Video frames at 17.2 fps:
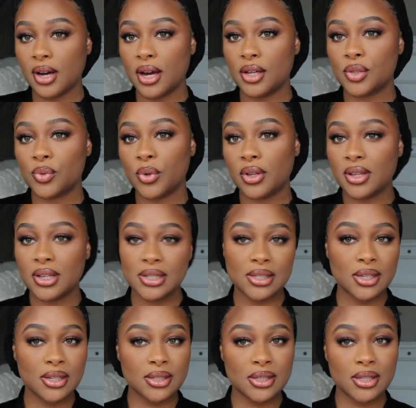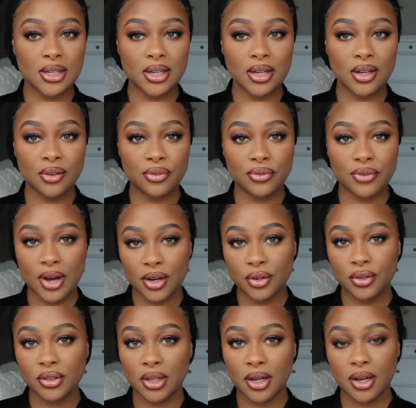guys well this is the
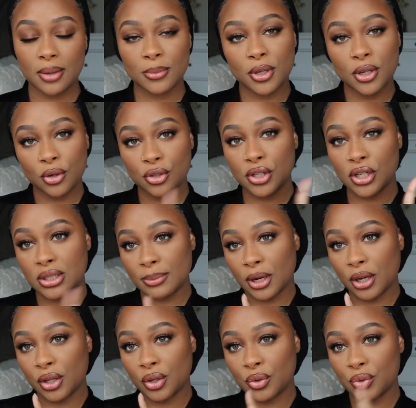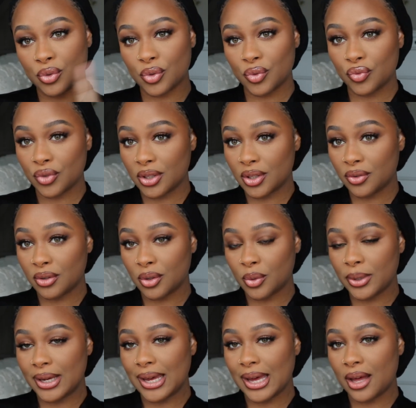final look i'm gonna go change my clothes really really
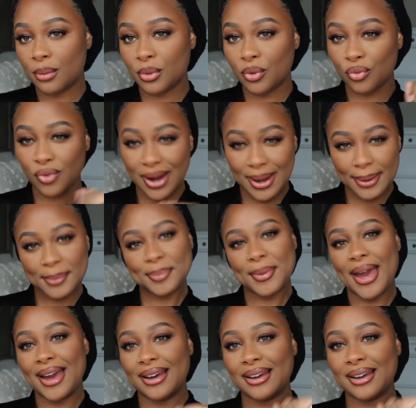quick i'll be right back